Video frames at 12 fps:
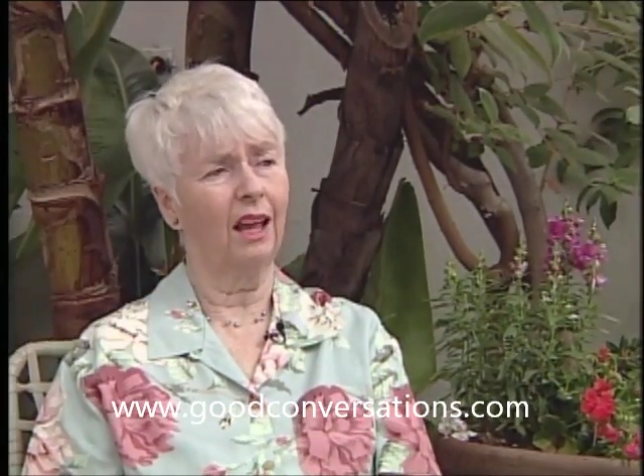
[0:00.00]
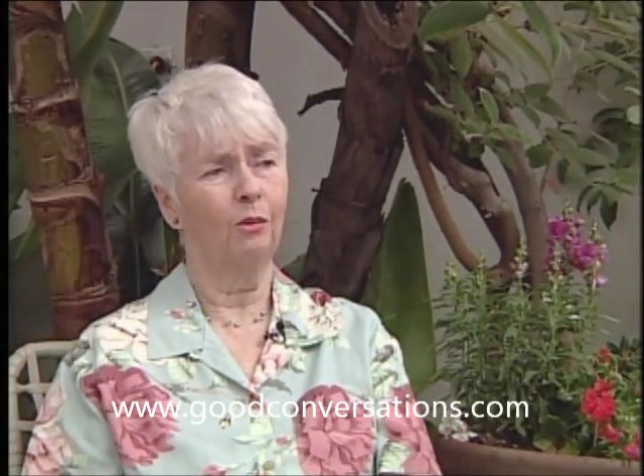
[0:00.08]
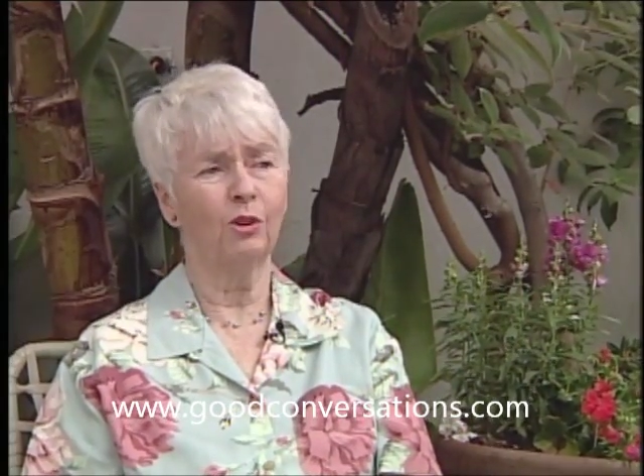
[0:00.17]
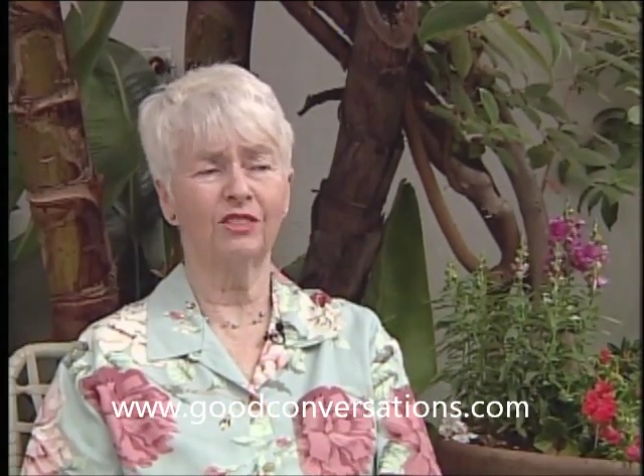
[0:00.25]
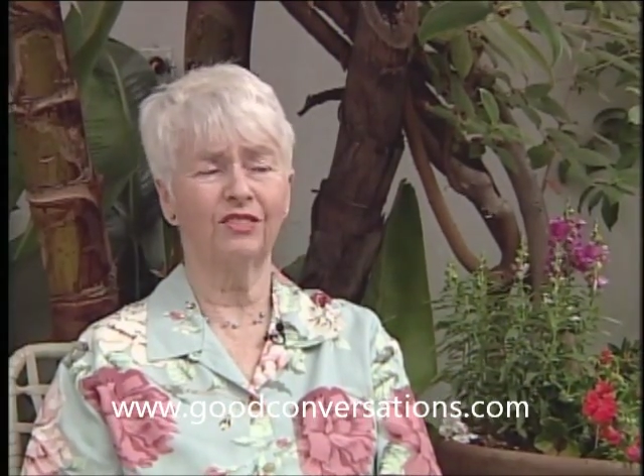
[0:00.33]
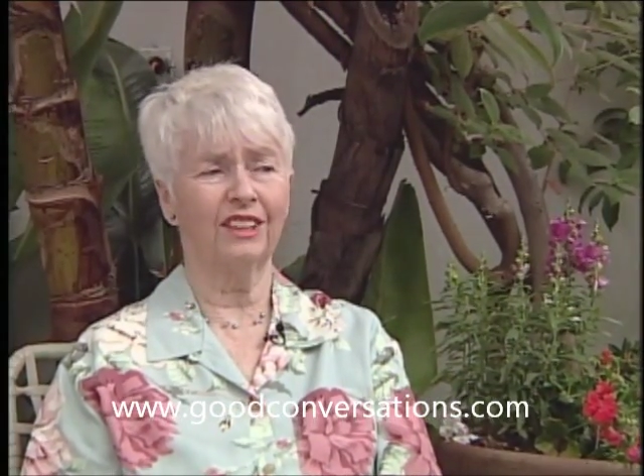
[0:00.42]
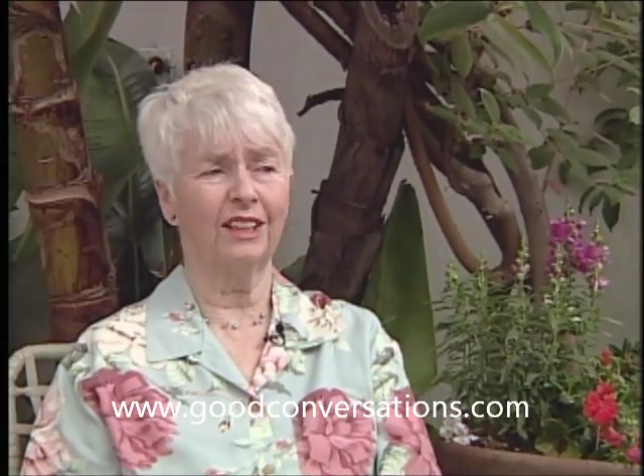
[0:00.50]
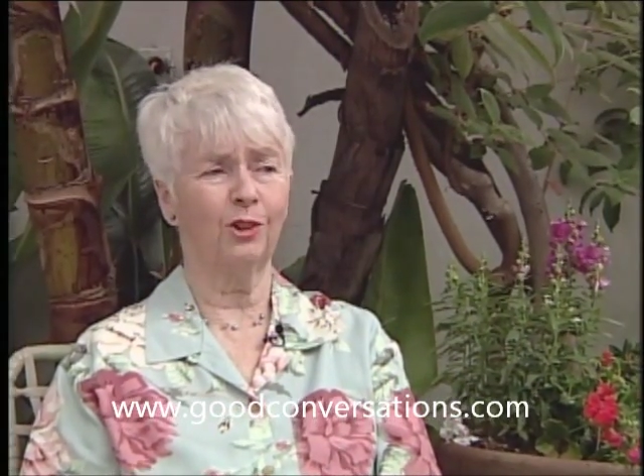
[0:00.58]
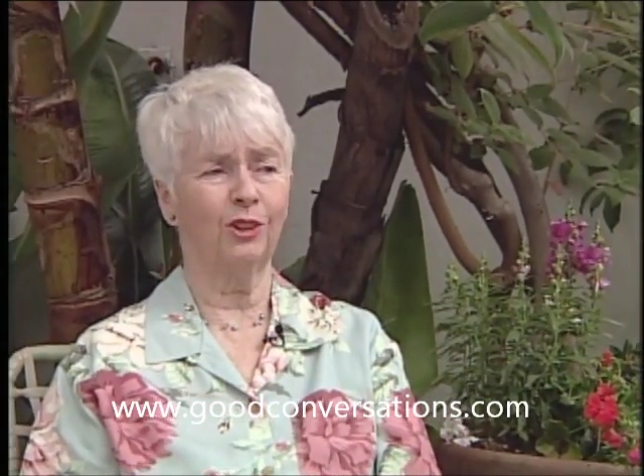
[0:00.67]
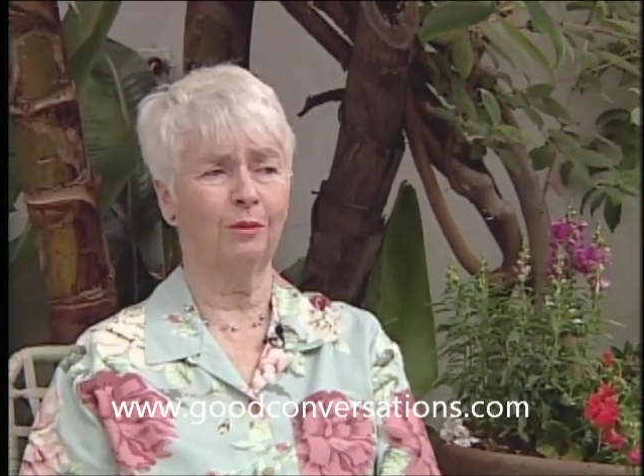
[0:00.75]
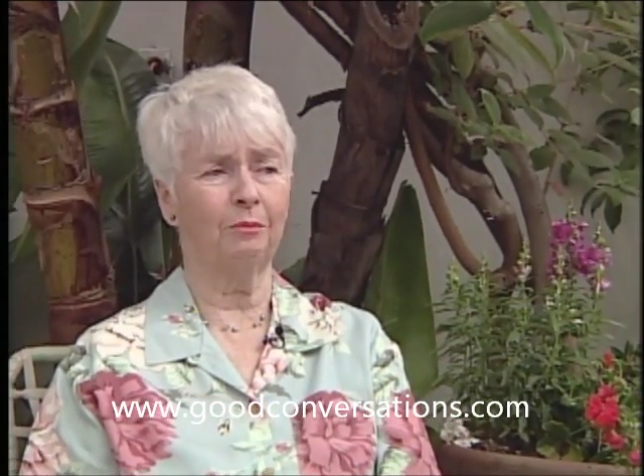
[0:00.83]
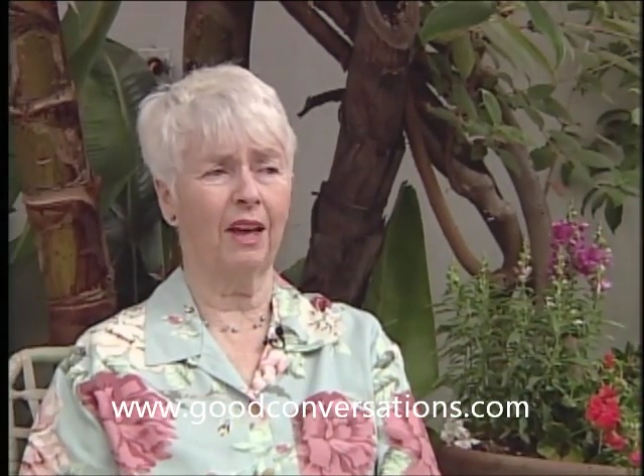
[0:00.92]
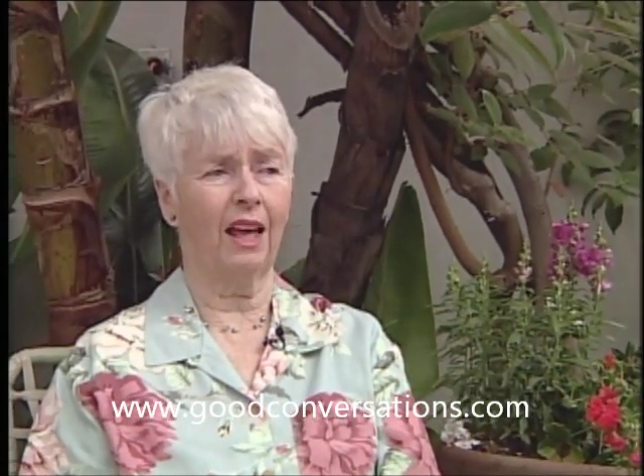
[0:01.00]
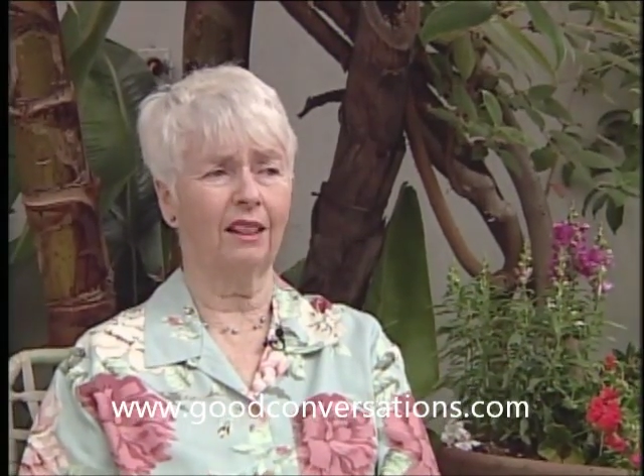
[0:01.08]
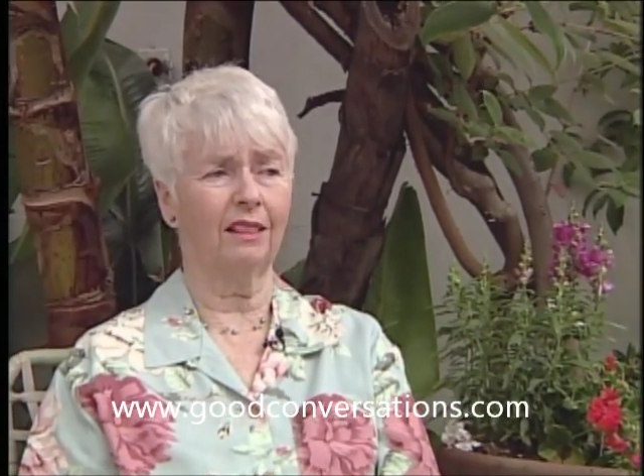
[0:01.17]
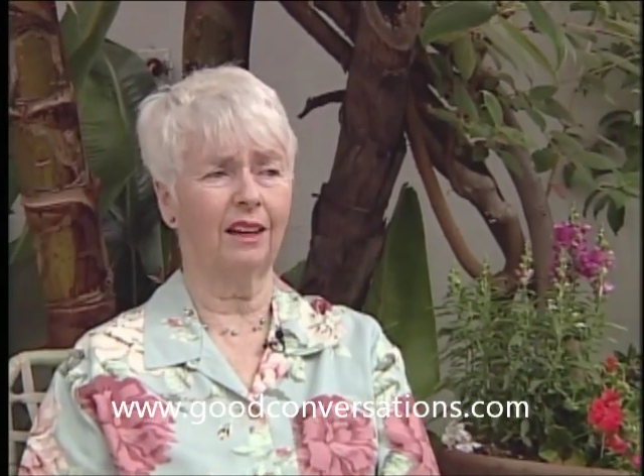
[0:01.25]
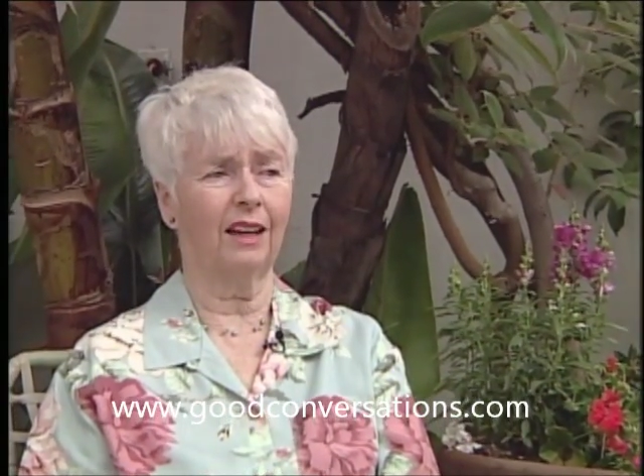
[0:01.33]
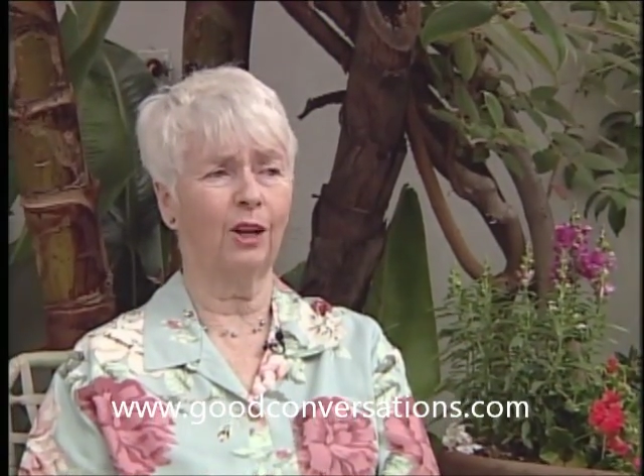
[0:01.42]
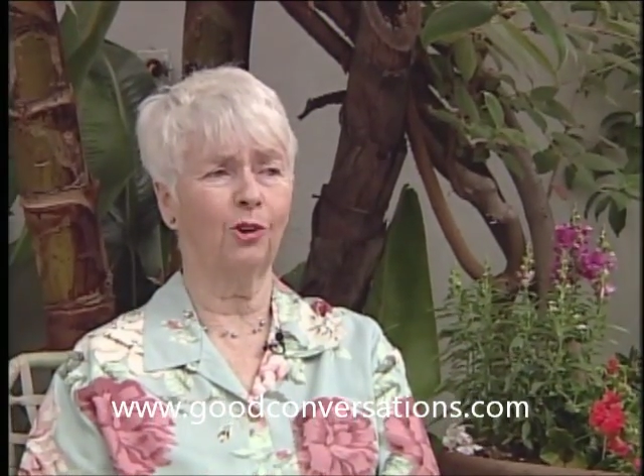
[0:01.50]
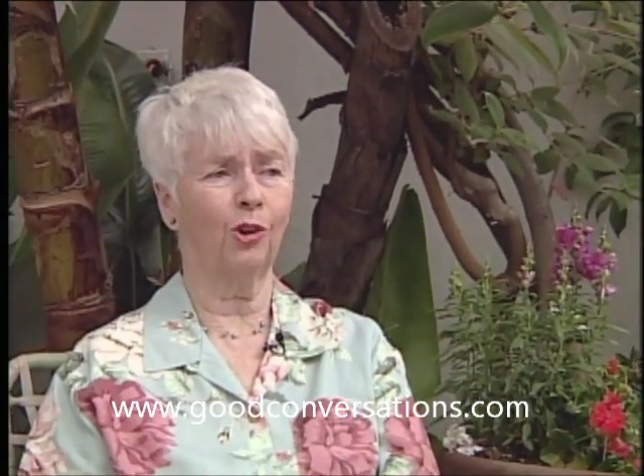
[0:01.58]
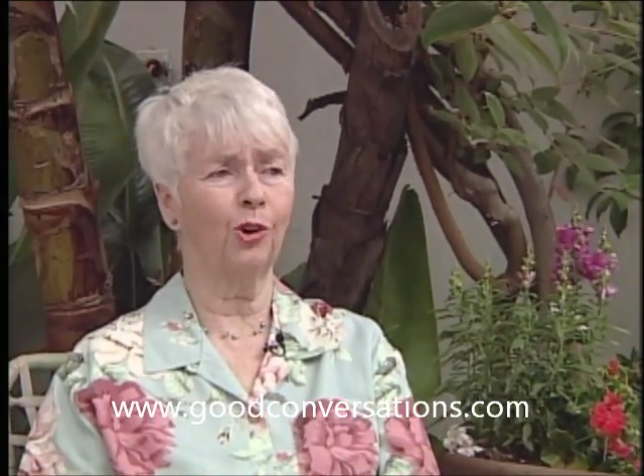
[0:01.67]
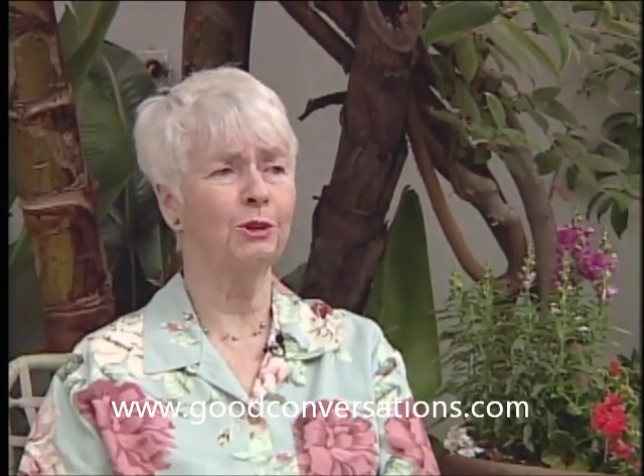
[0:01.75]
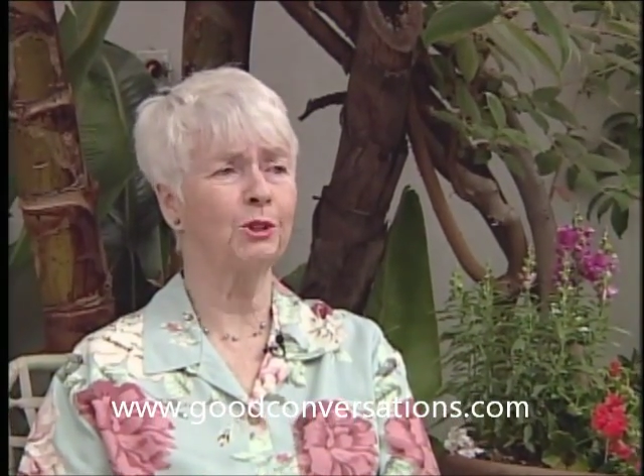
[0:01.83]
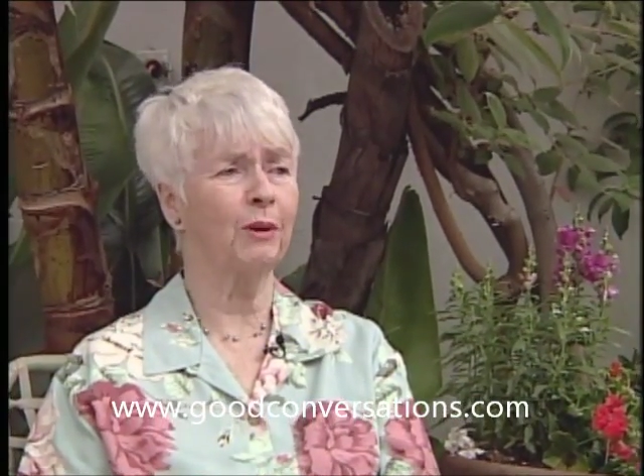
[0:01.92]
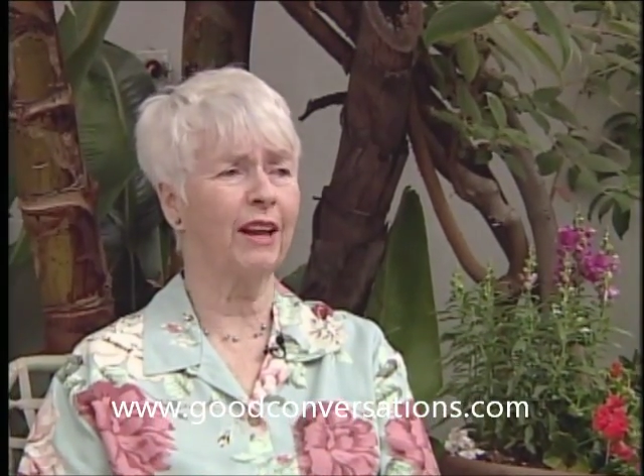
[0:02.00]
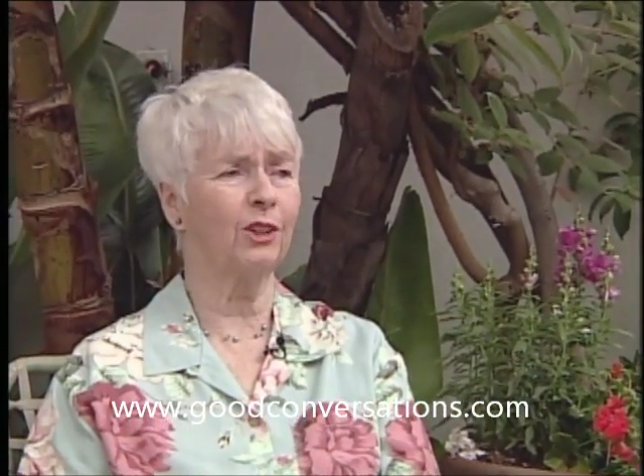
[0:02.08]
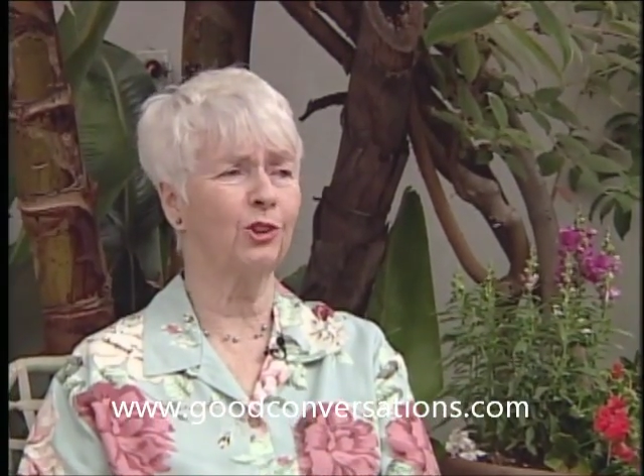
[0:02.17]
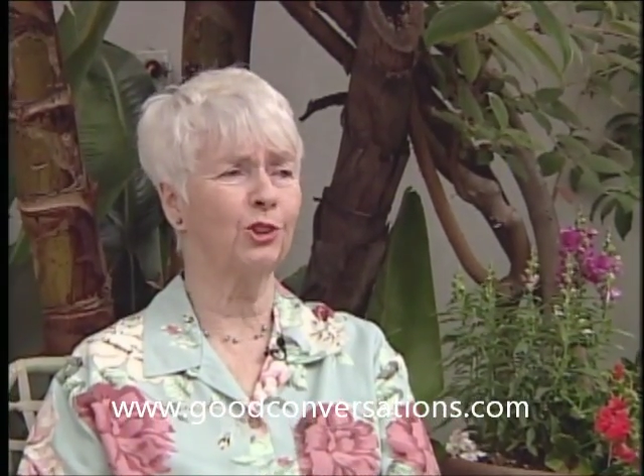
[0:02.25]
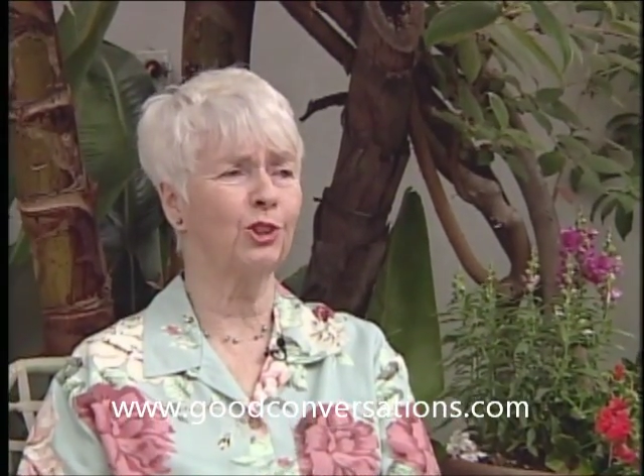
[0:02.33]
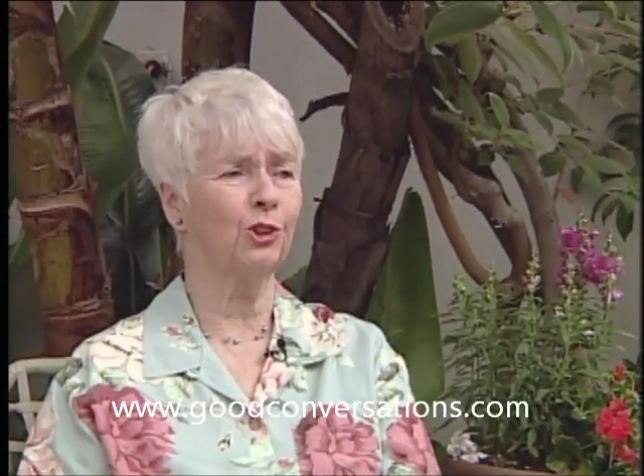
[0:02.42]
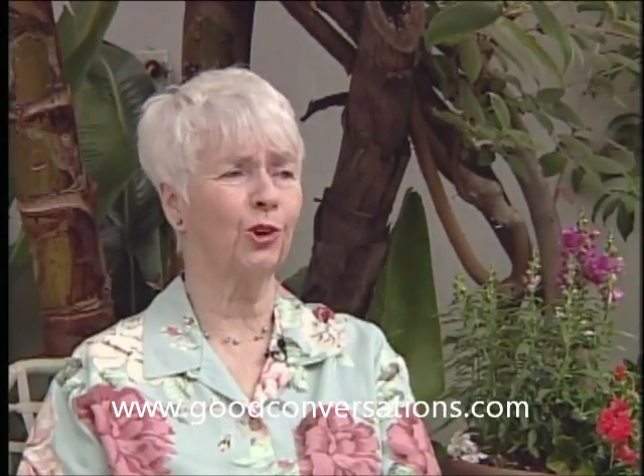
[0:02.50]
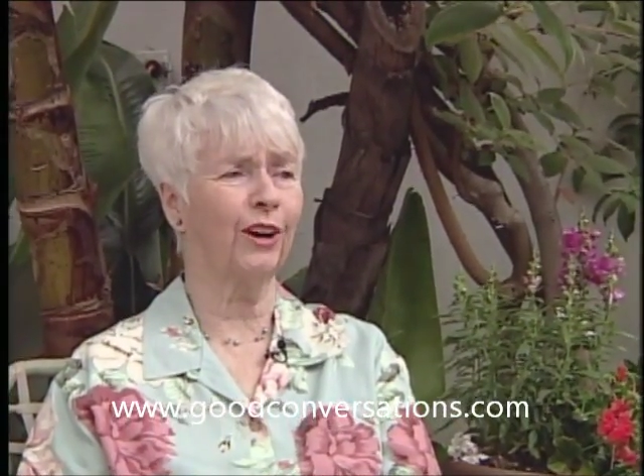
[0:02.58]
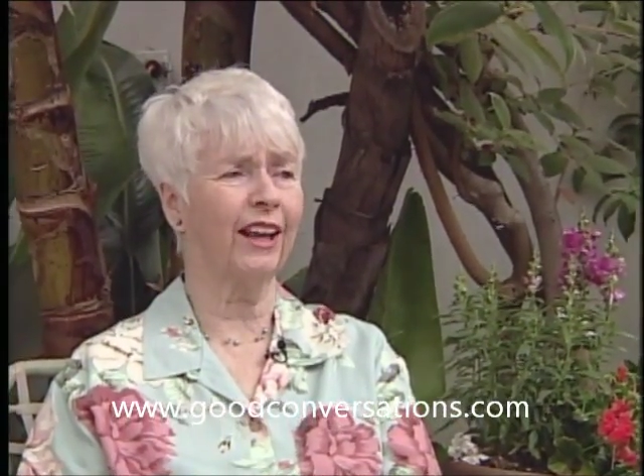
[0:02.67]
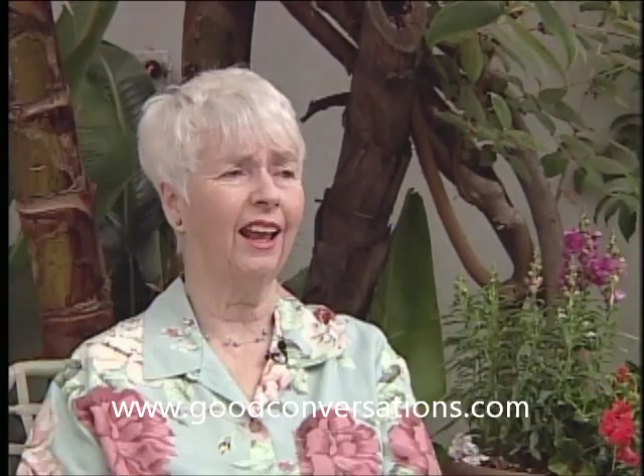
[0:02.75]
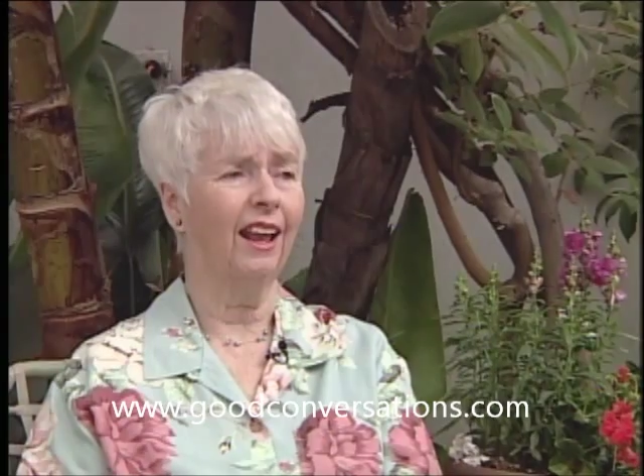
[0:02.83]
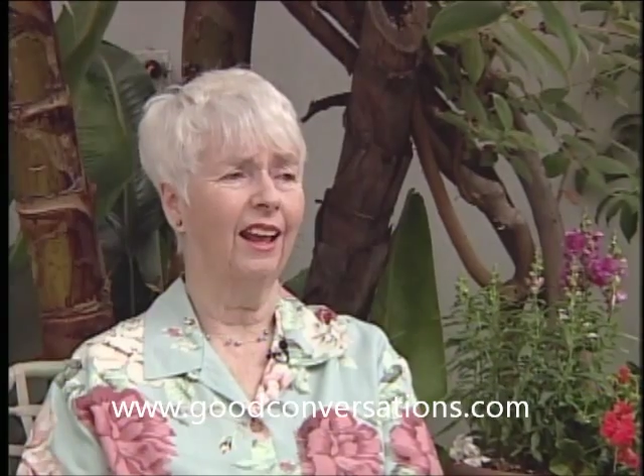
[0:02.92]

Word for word: wasn't very good at math and I could always write a good story.